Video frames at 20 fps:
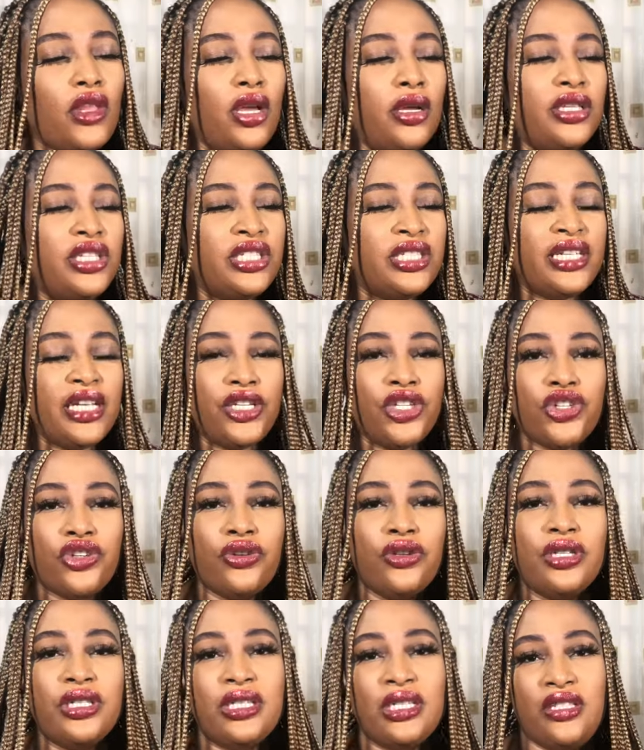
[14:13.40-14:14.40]

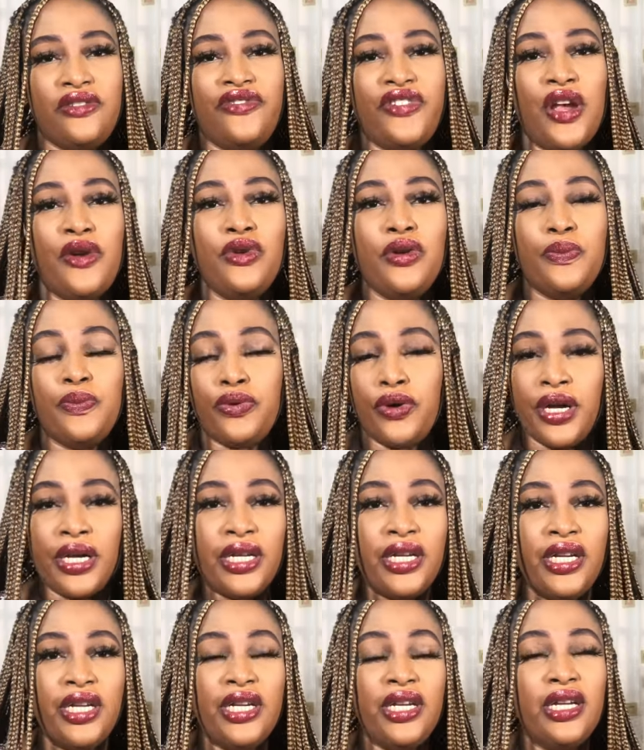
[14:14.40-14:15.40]
citrus. It's very
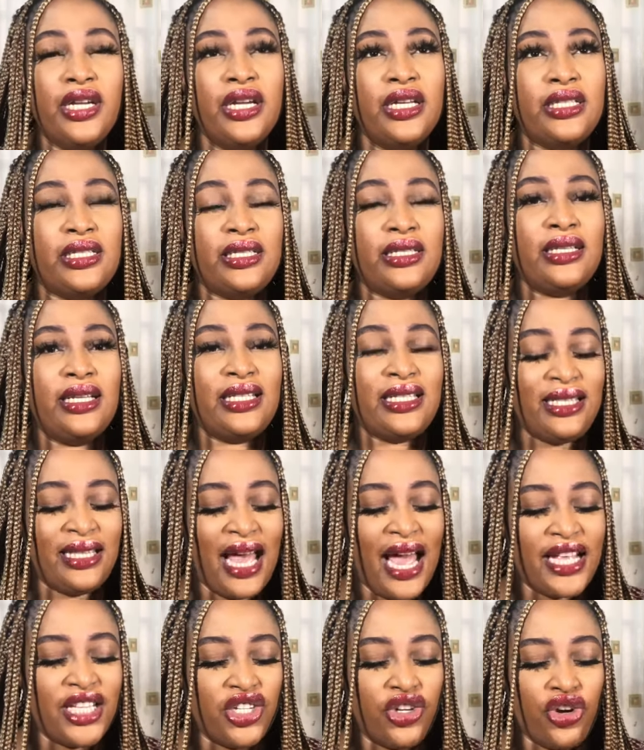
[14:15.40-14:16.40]
pretty. It's it's
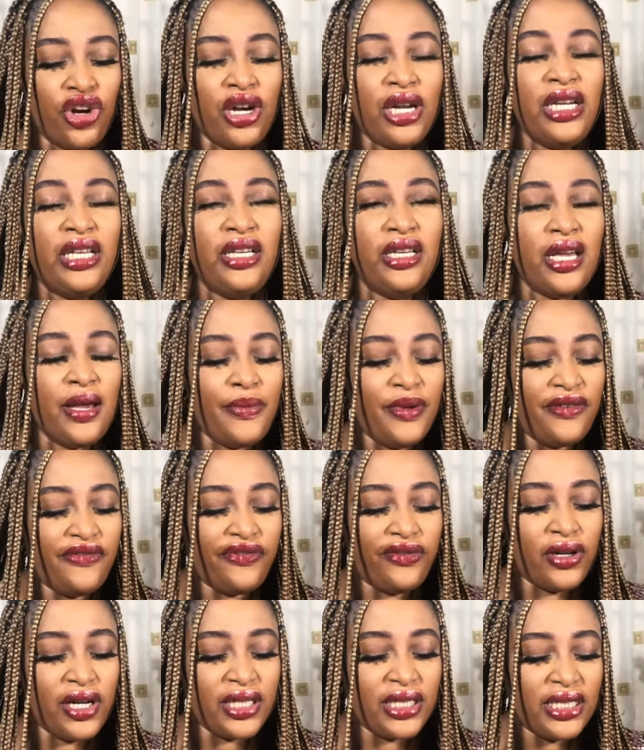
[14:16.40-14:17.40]
nice, girly, a bit
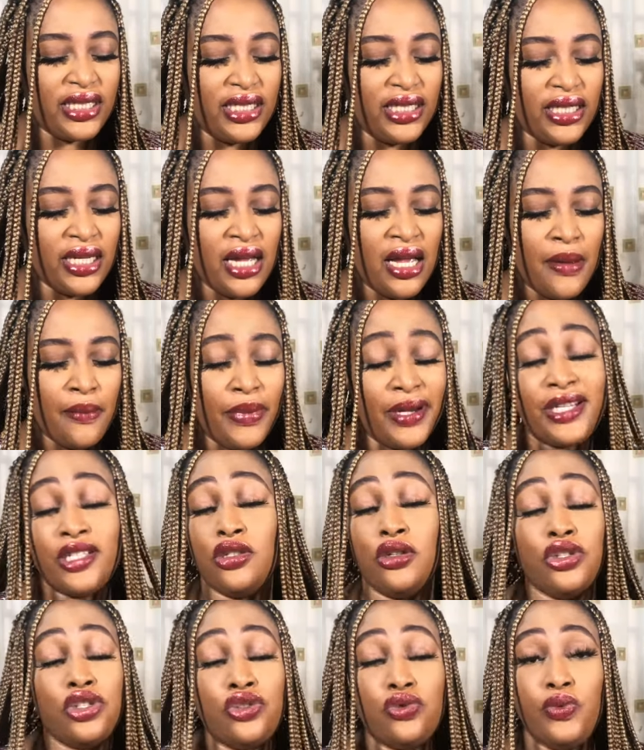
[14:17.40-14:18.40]
flirty, but it's
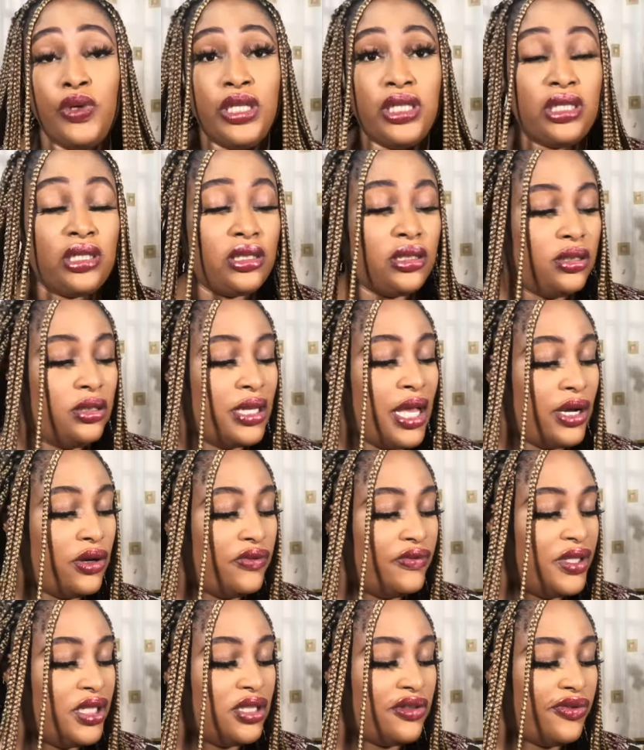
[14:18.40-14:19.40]
not sweet. None
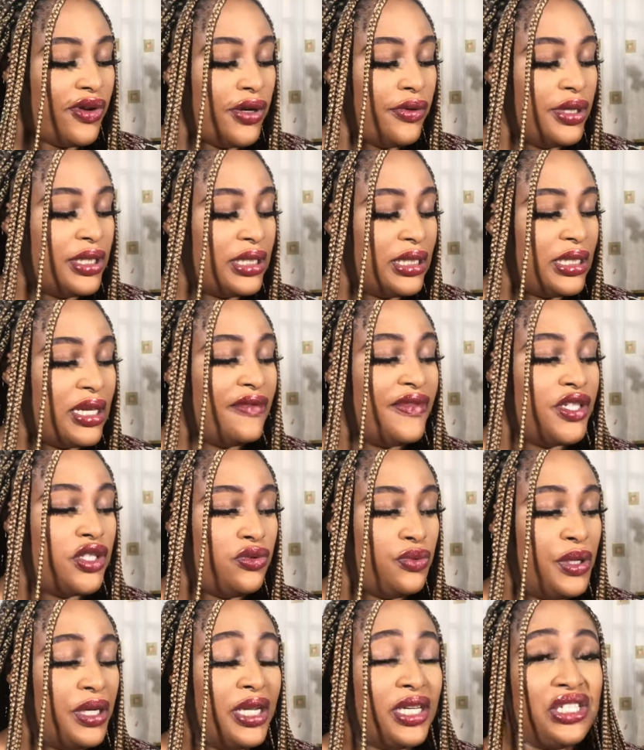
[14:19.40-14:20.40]
of these fragrances have a
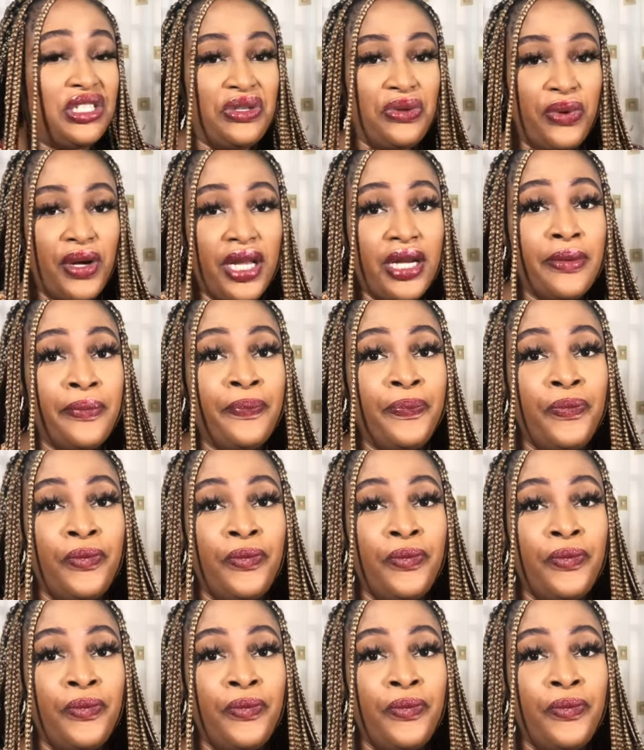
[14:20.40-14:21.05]
sweetness to it.